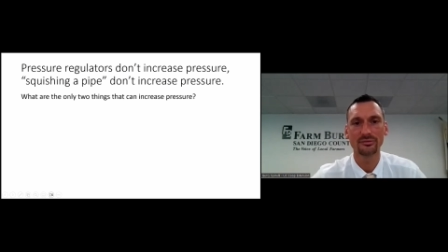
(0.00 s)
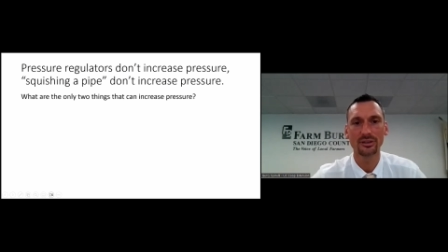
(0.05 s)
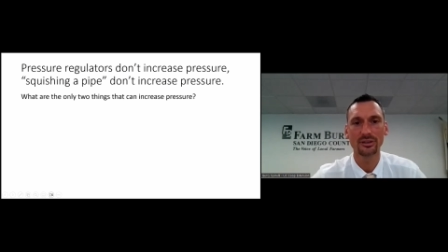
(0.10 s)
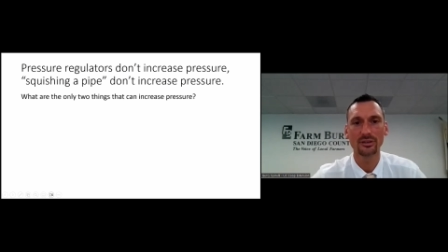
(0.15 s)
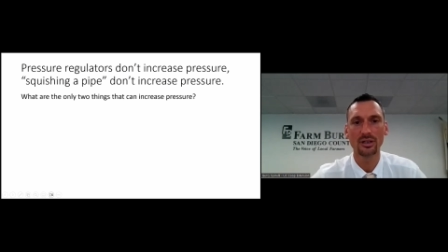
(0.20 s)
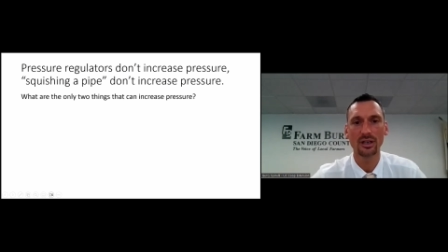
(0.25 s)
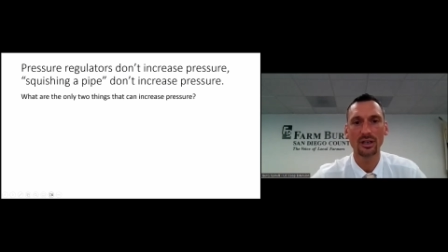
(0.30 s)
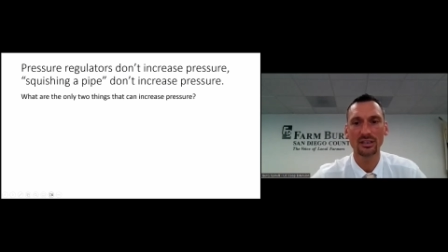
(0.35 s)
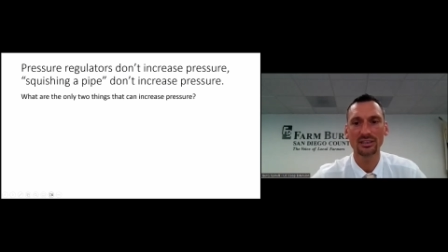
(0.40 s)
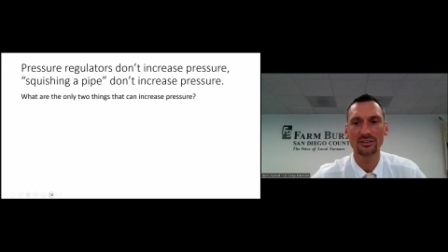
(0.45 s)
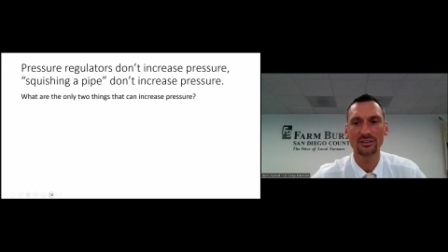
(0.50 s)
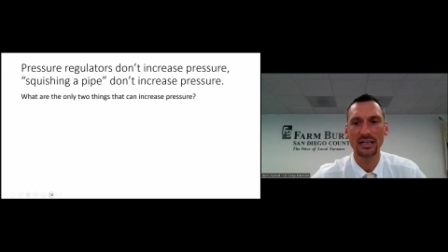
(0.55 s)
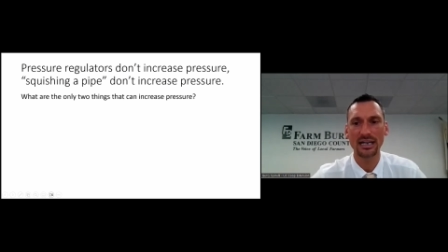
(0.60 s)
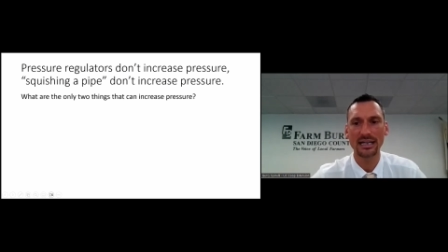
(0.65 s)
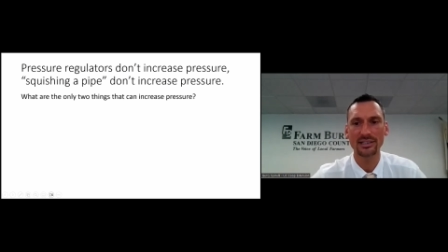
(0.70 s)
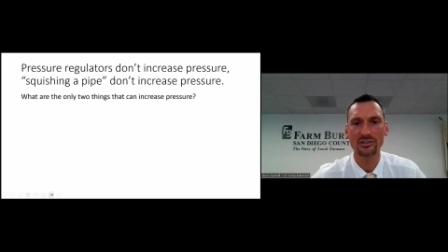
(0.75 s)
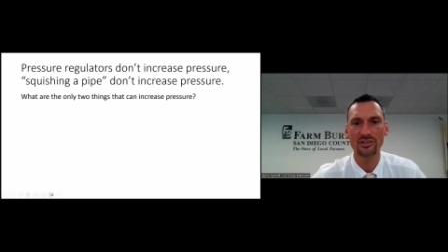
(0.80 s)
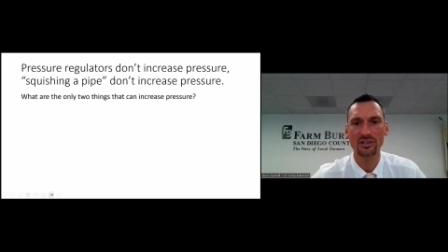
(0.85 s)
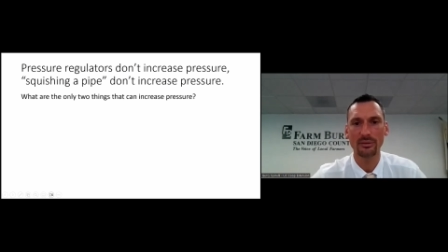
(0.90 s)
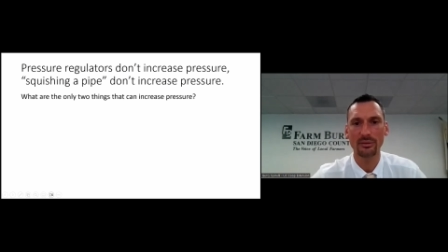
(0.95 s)
You got it
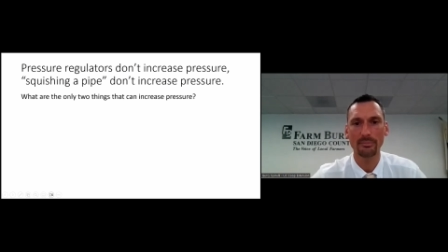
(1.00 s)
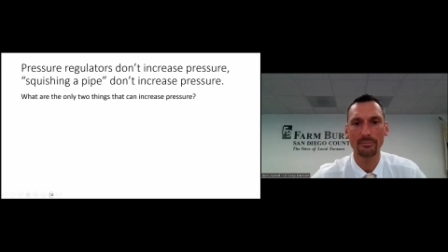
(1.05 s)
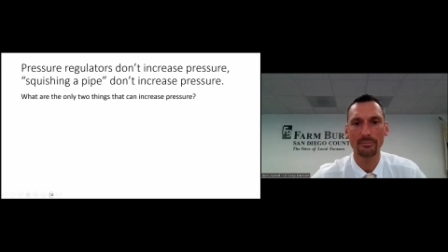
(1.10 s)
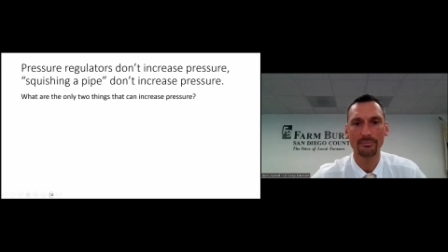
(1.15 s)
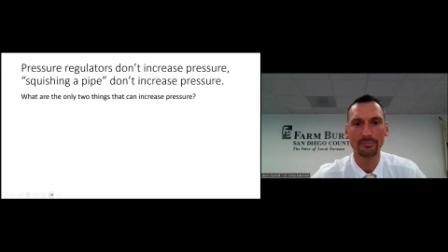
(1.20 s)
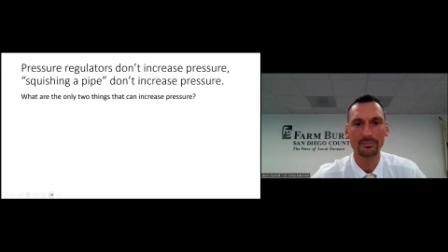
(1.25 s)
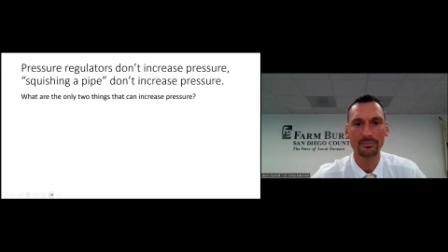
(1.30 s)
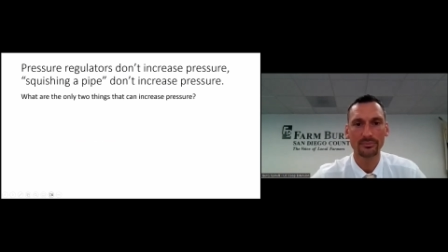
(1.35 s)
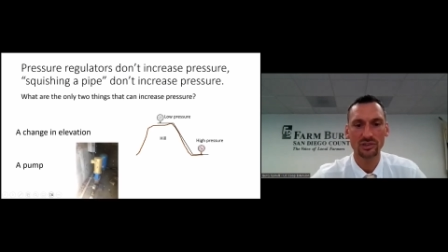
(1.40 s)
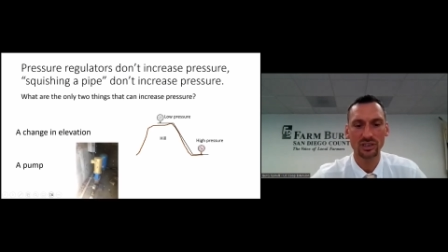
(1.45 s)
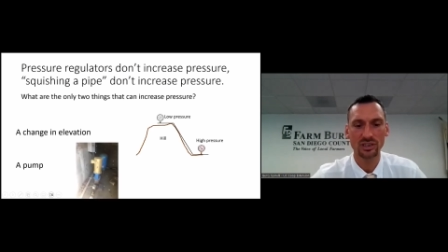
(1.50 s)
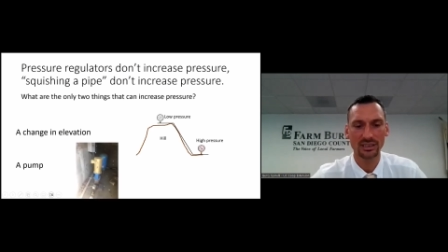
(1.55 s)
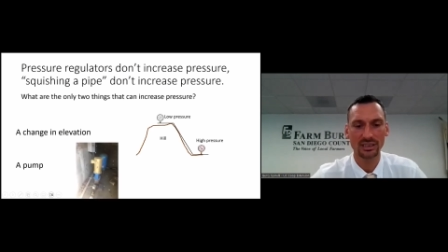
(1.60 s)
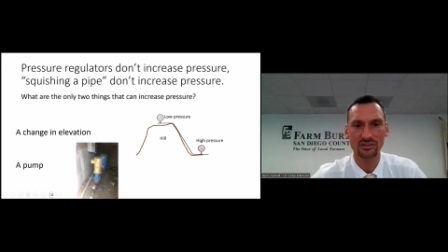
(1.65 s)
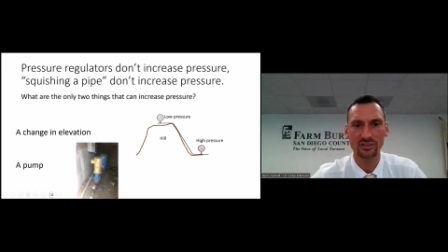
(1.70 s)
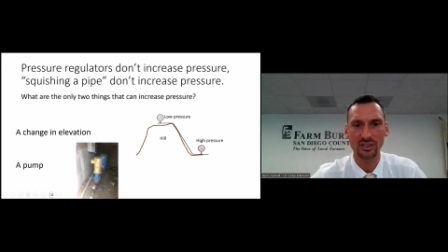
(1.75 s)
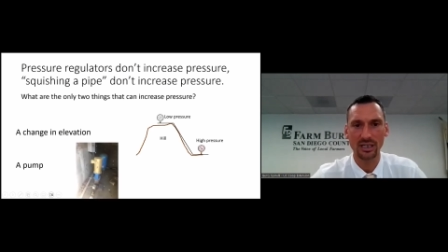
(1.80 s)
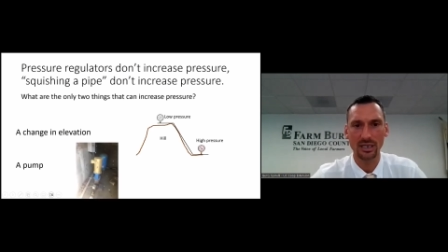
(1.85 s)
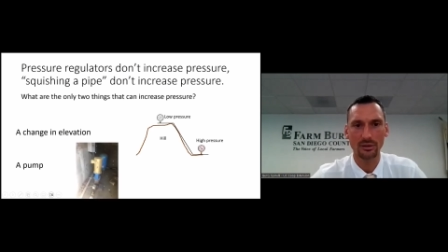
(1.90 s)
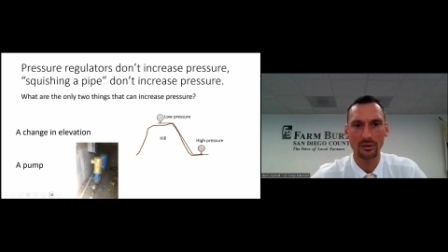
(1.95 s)
right, Jim. Check
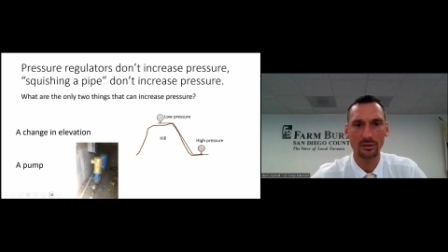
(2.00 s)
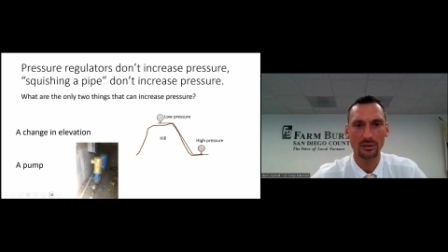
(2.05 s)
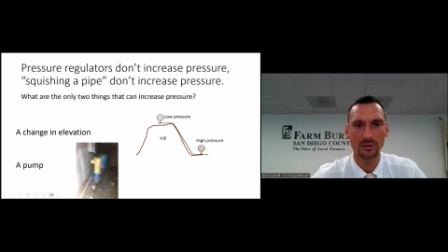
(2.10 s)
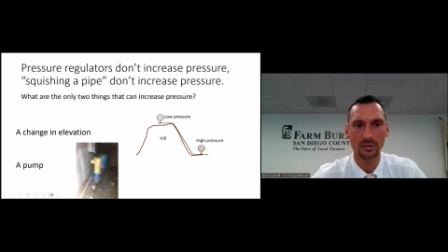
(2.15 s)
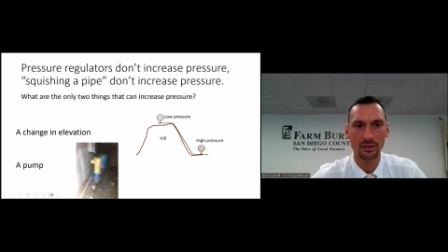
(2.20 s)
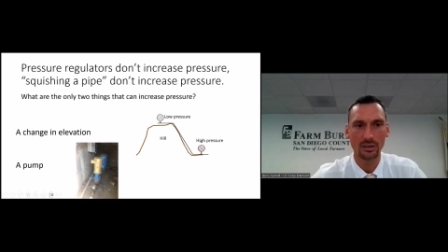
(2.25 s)
this out.